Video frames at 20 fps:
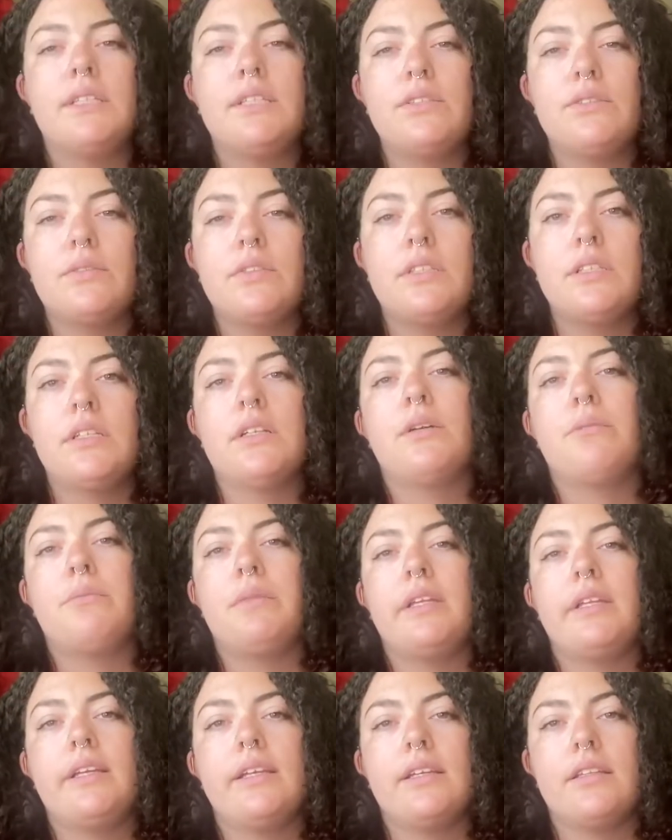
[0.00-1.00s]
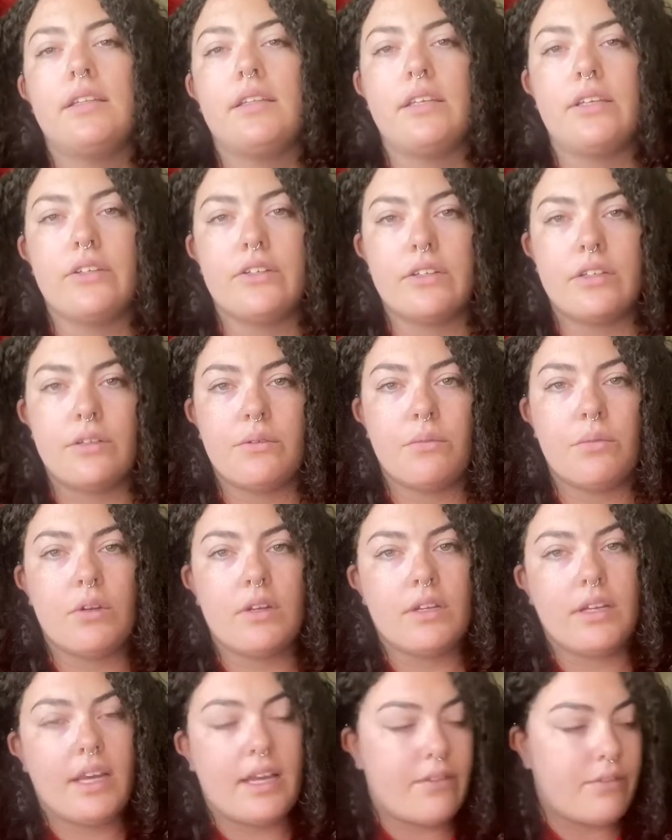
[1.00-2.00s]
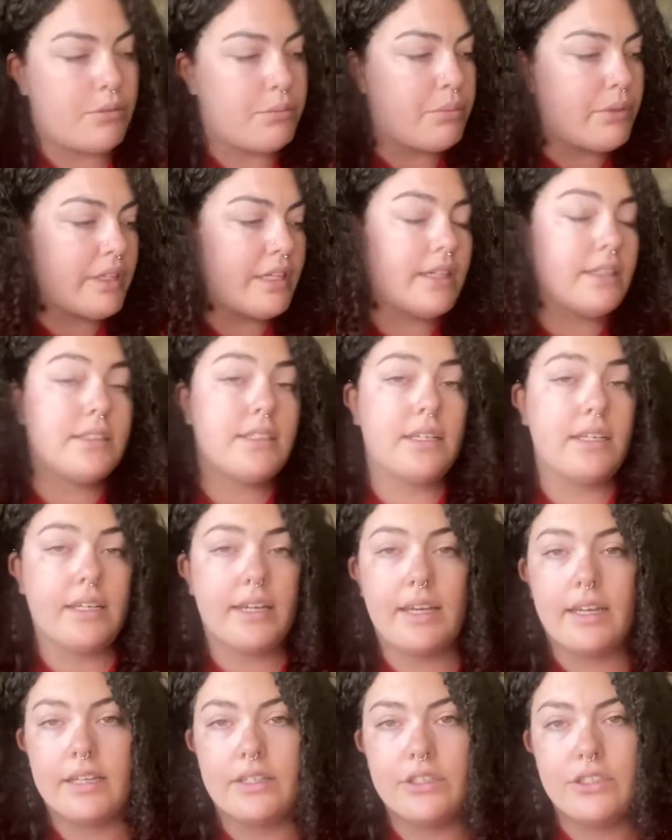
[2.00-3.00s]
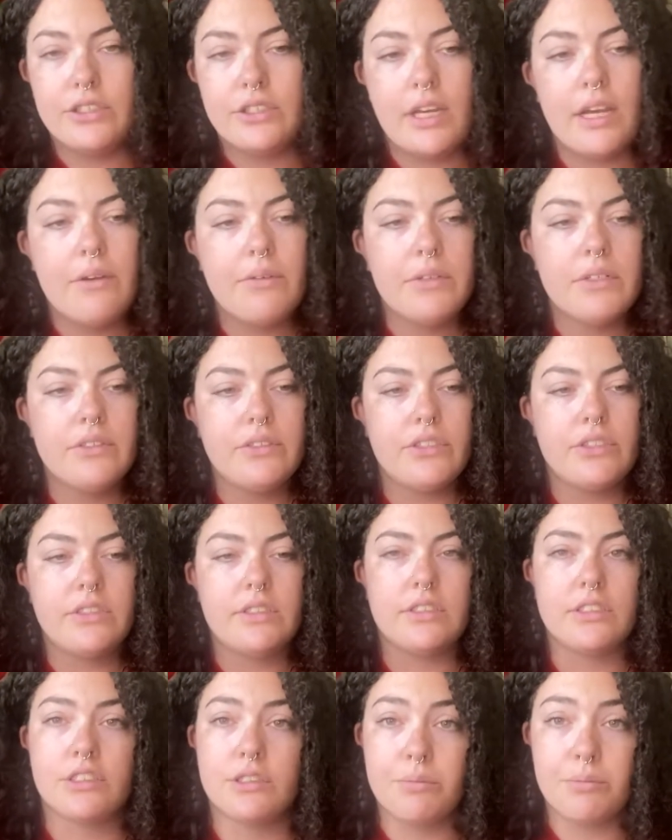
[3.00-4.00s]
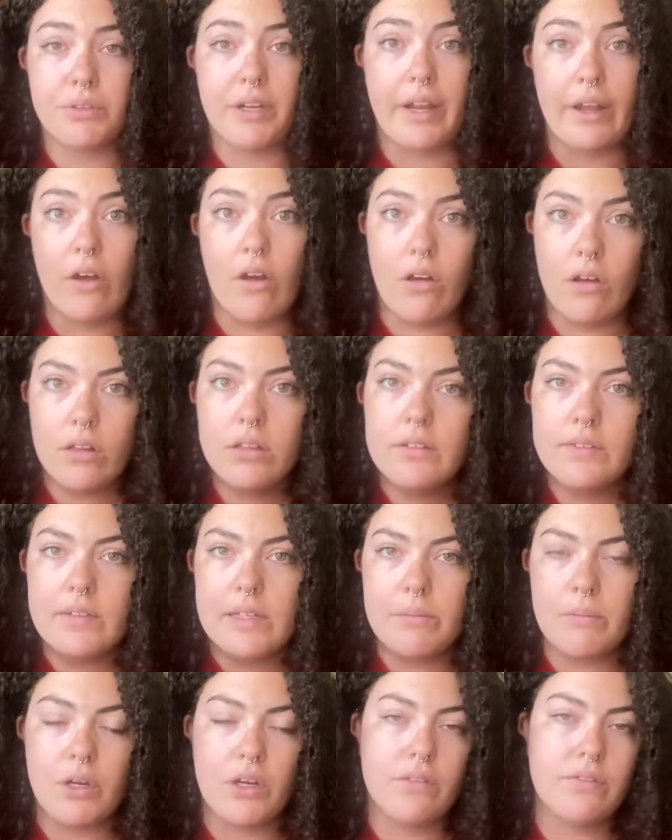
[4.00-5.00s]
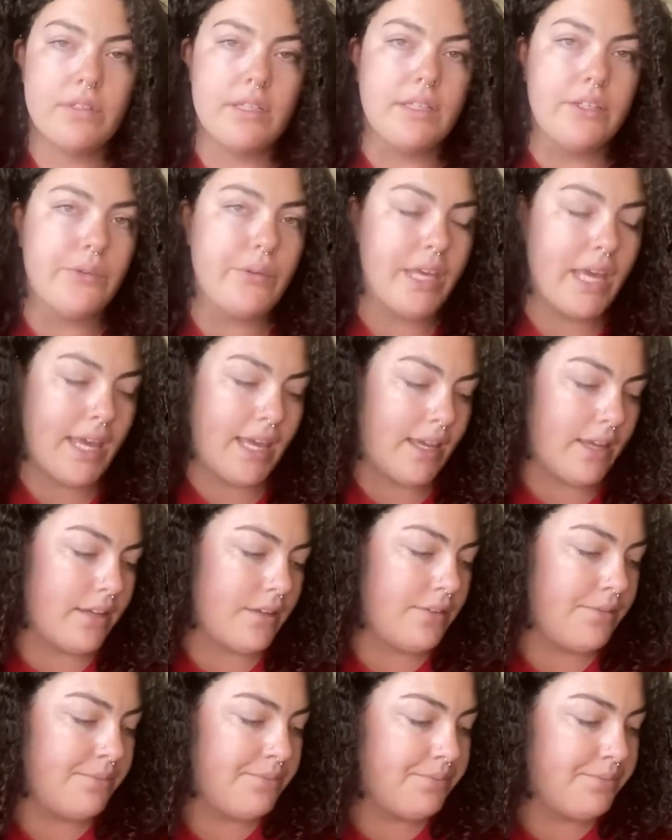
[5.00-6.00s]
this one, immediately you're going to want to have your plant take a shower just to spray all of them off that you can.